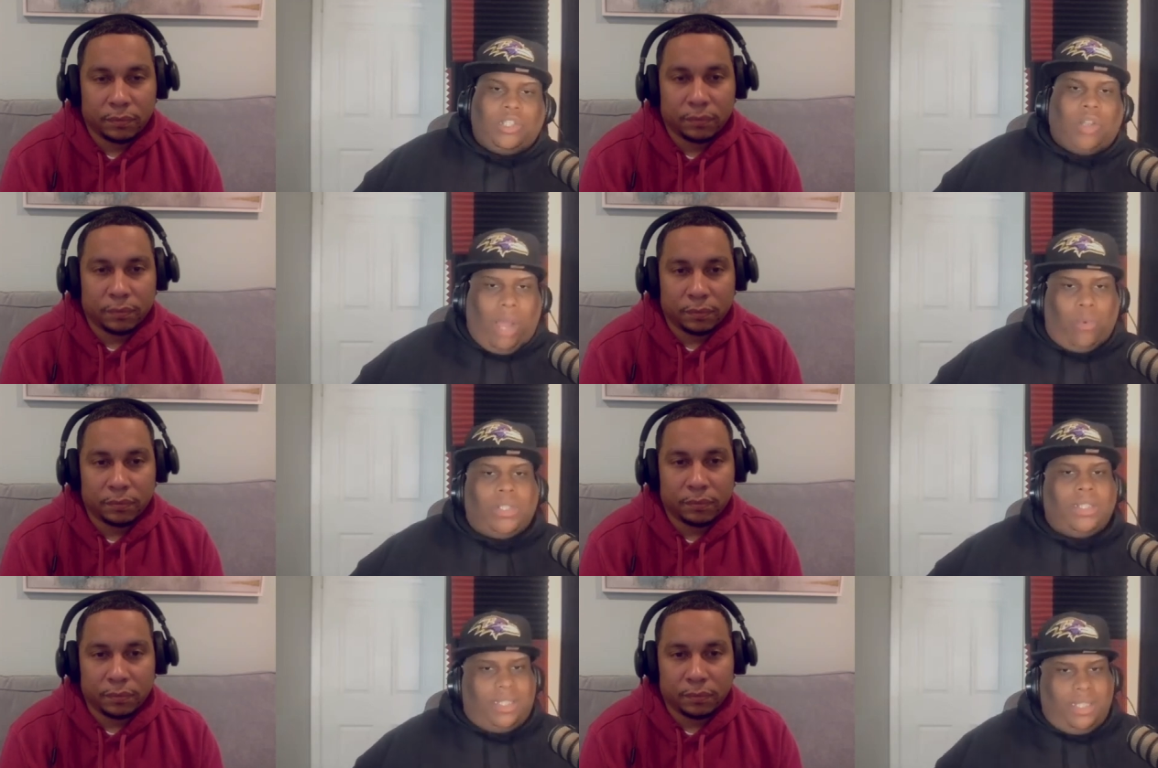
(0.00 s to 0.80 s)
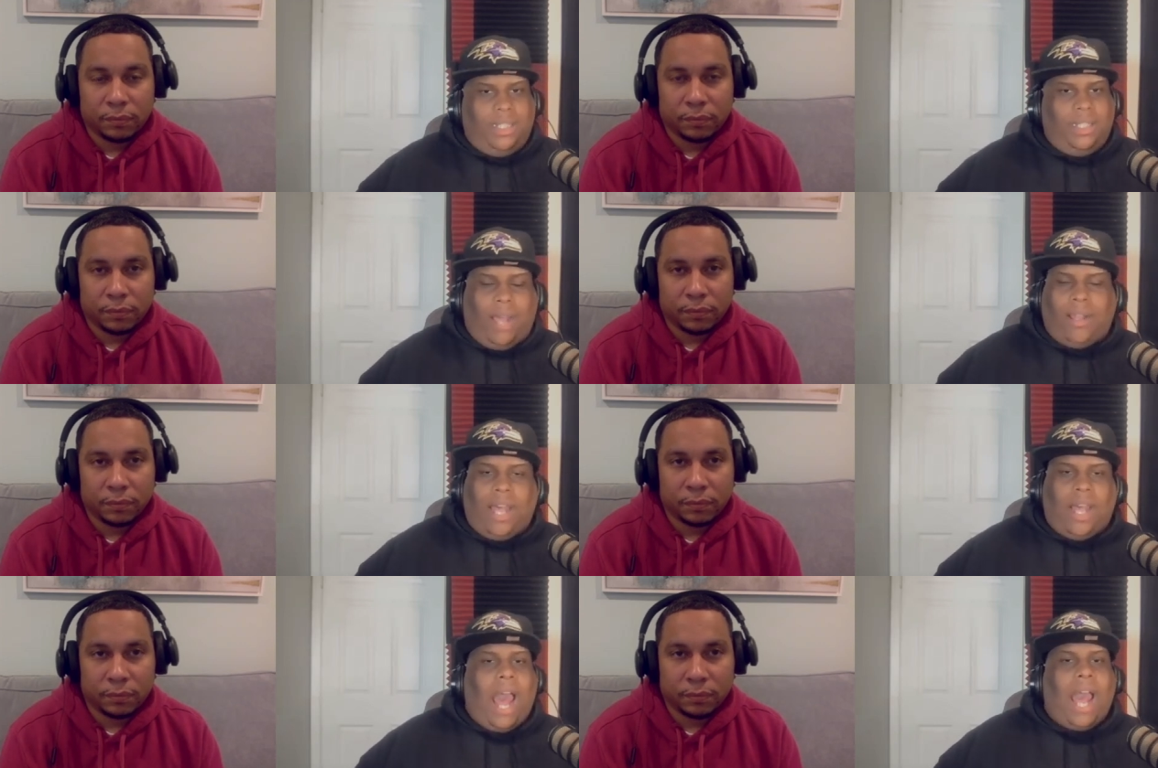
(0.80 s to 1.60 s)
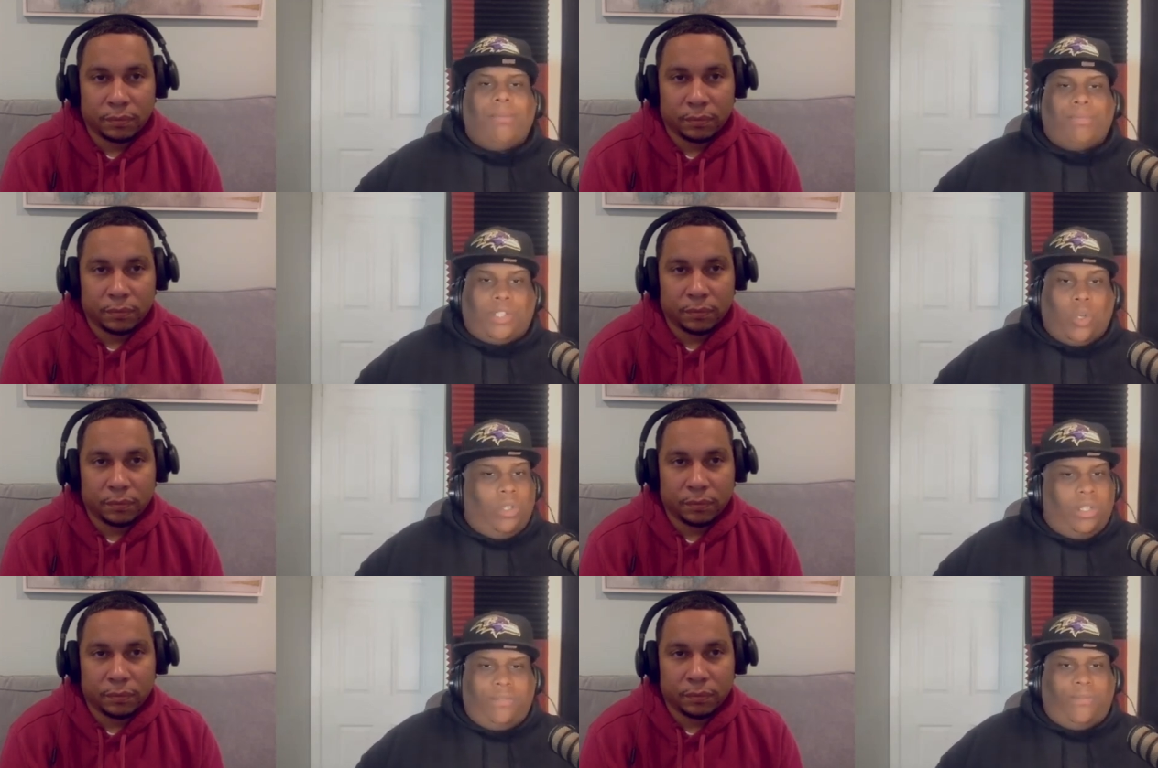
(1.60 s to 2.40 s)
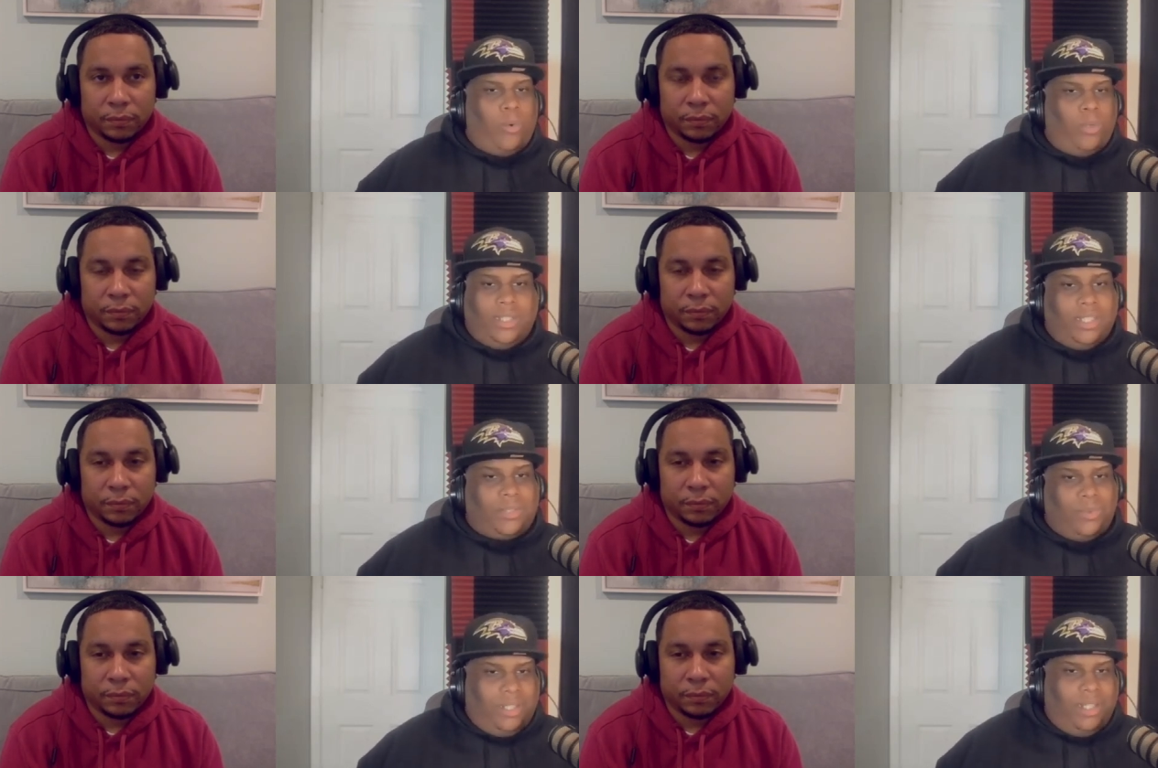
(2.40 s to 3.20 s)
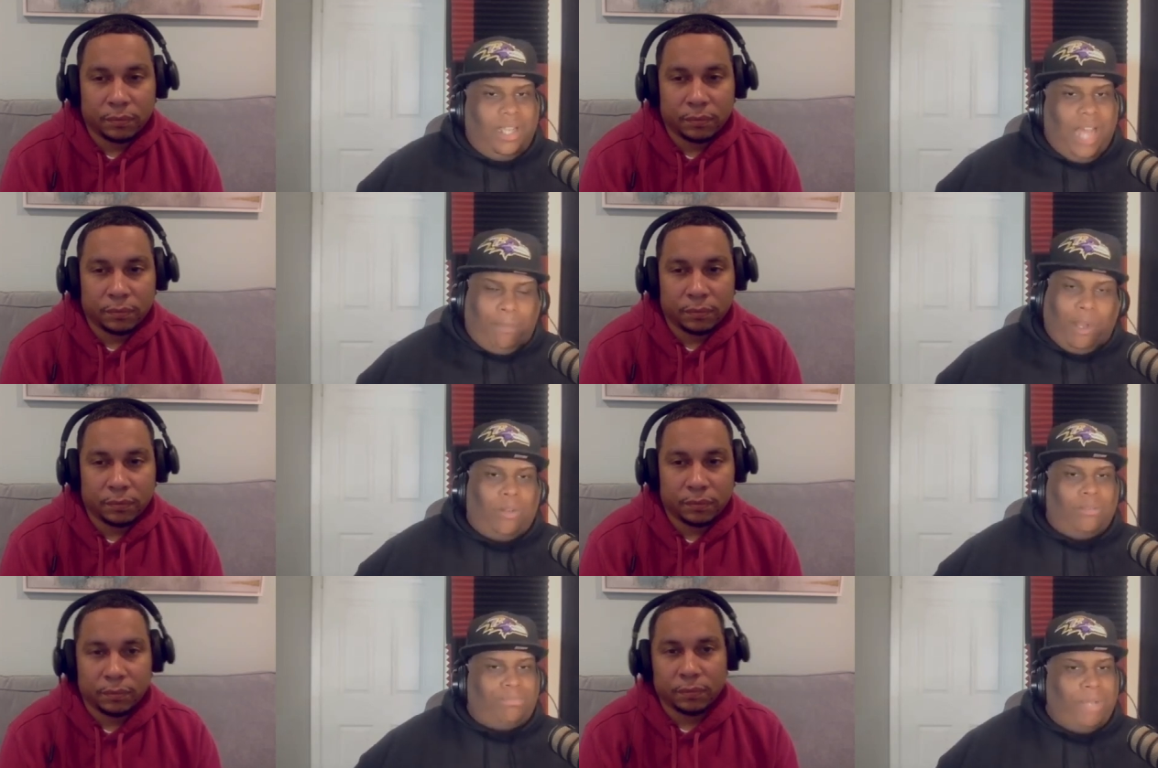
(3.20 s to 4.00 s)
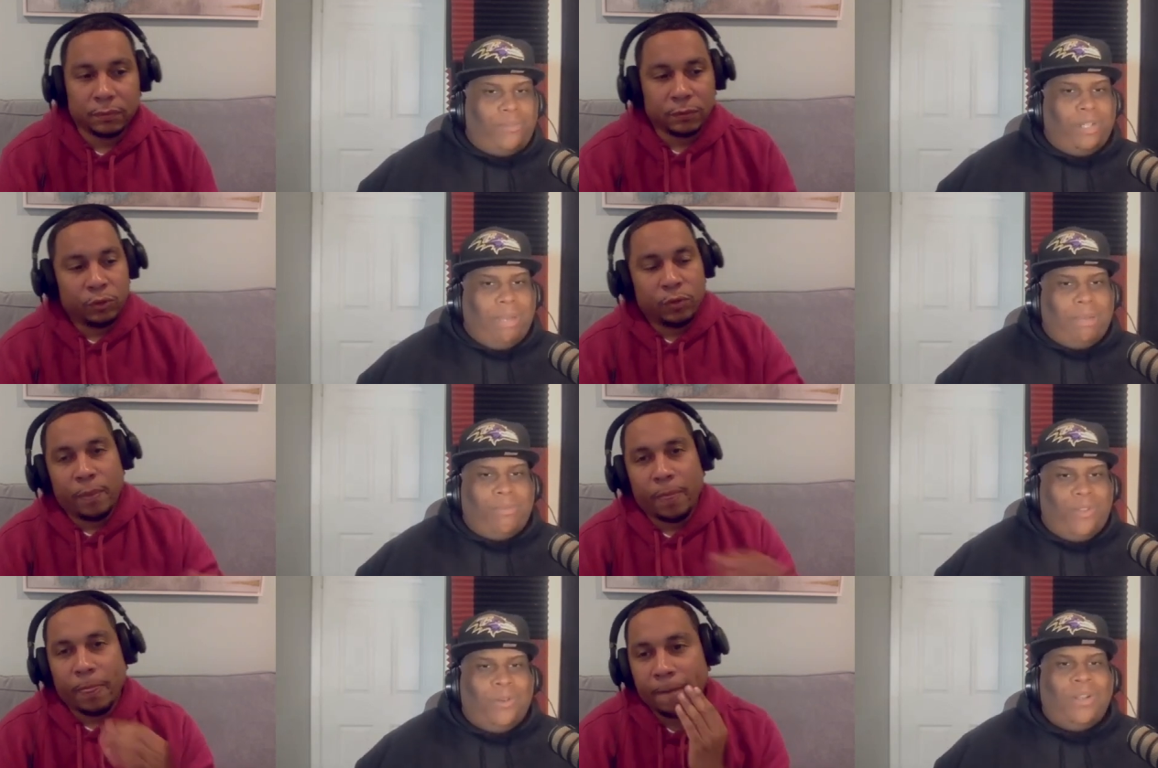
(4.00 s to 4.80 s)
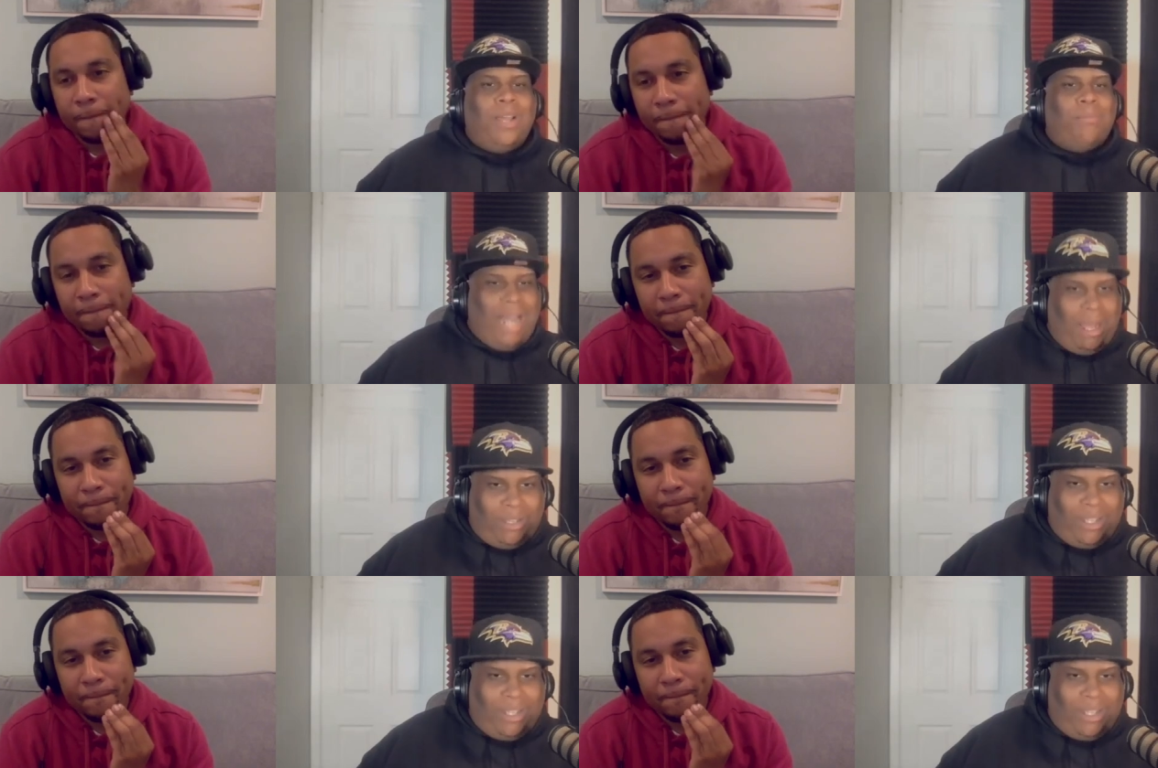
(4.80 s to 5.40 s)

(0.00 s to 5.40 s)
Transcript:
Speaker 1: So I want to see. I, I, I am so looking forward to this one. I'm not going to pay for the pay per view, but I'm